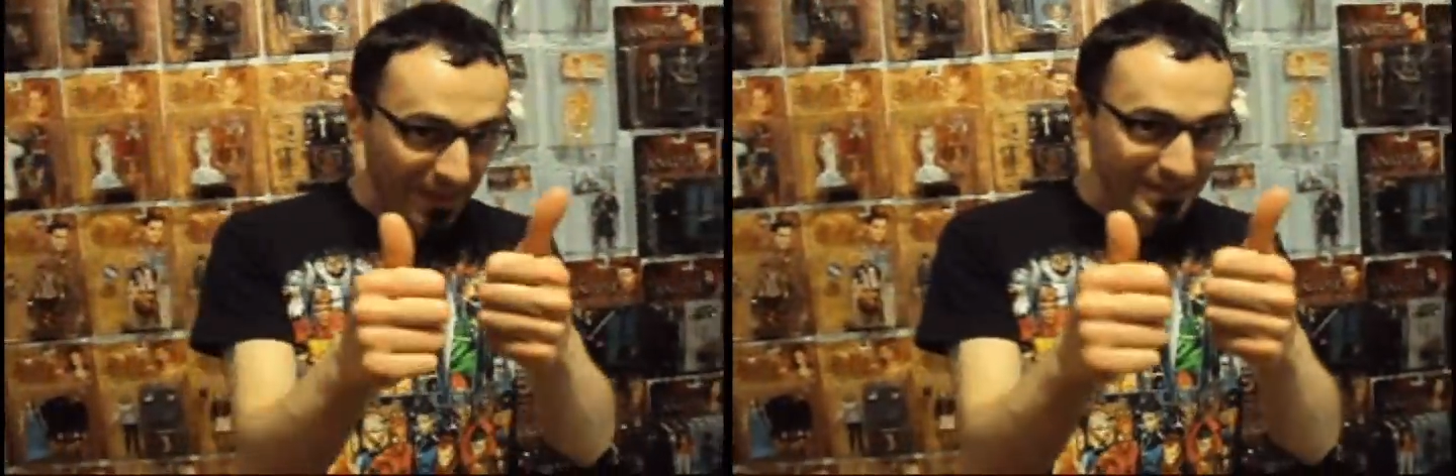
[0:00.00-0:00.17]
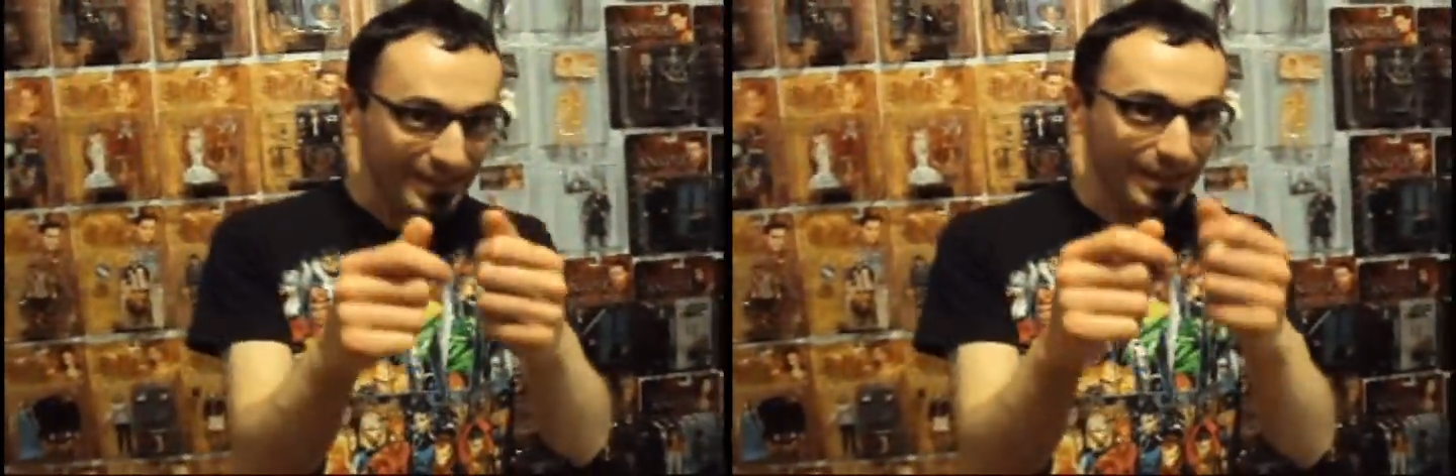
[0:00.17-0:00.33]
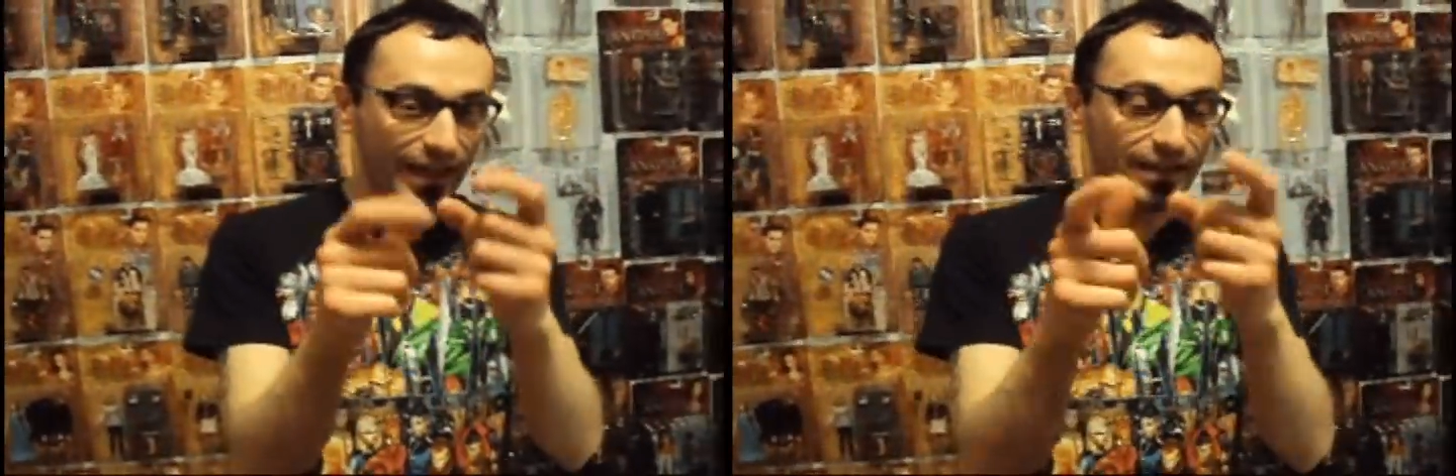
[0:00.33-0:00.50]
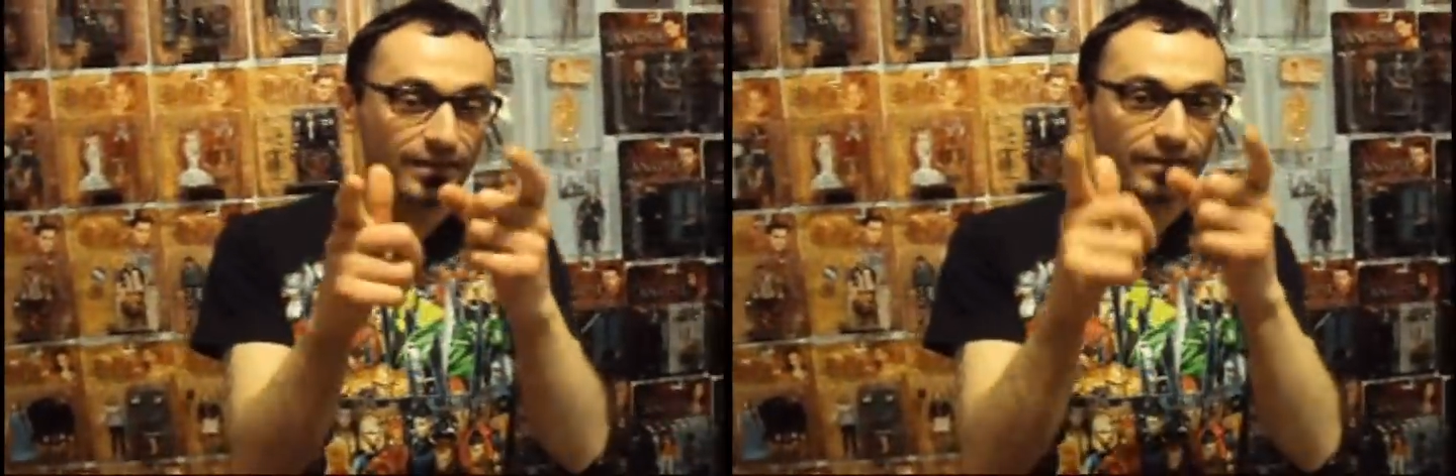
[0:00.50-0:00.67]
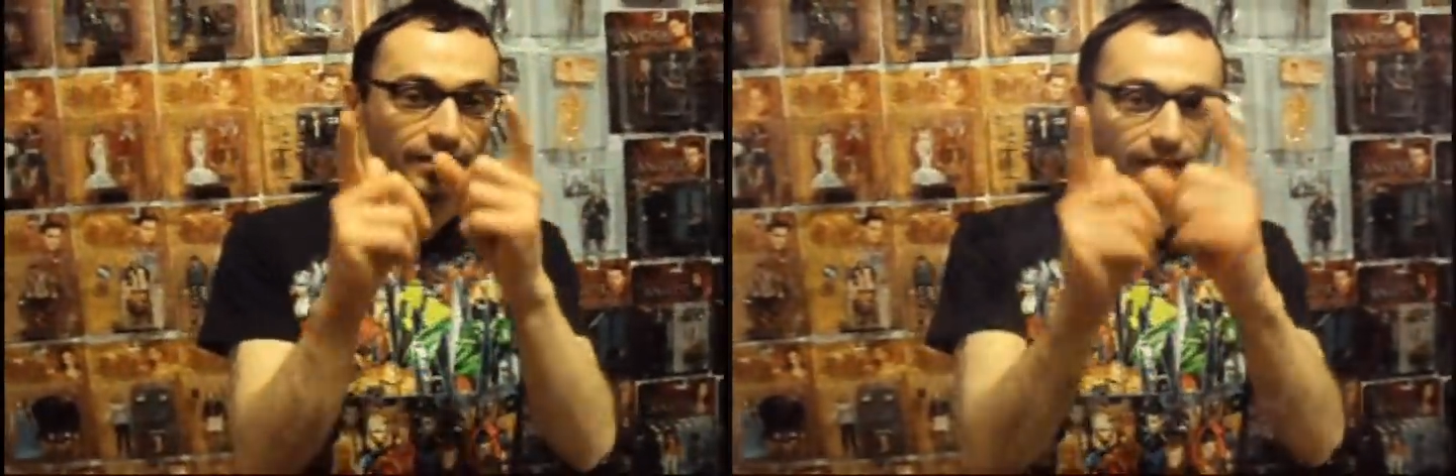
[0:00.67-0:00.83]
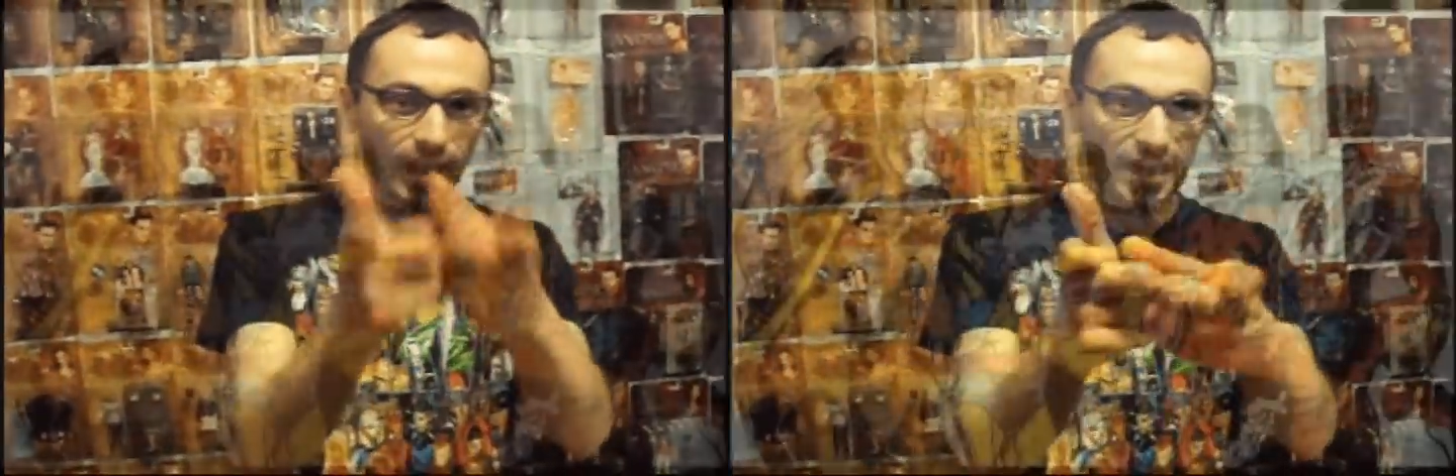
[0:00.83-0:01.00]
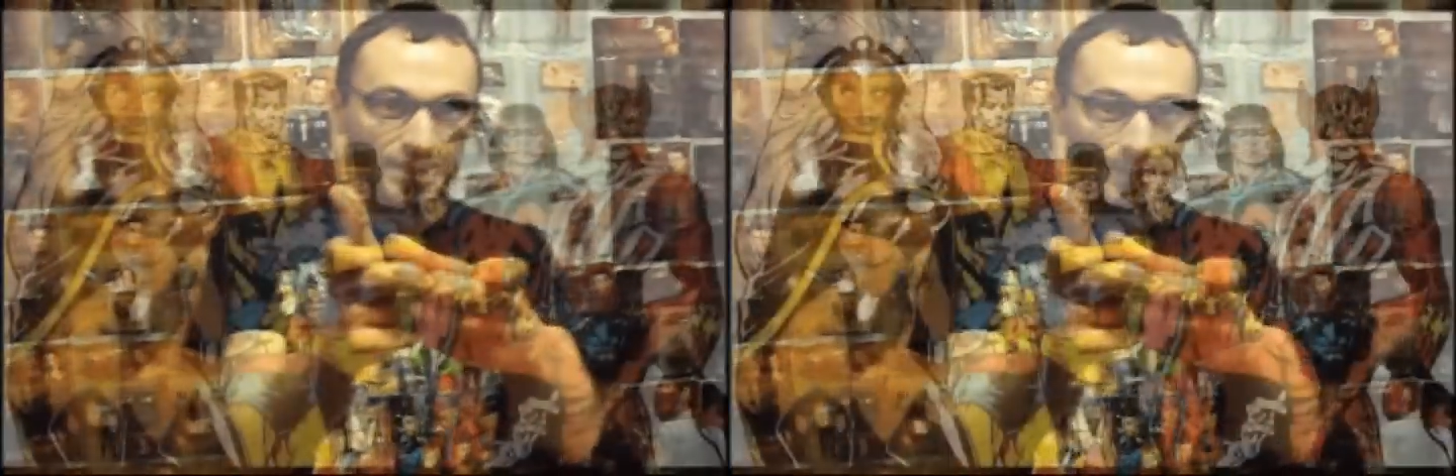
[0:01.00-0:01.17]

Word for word: Stay plastic and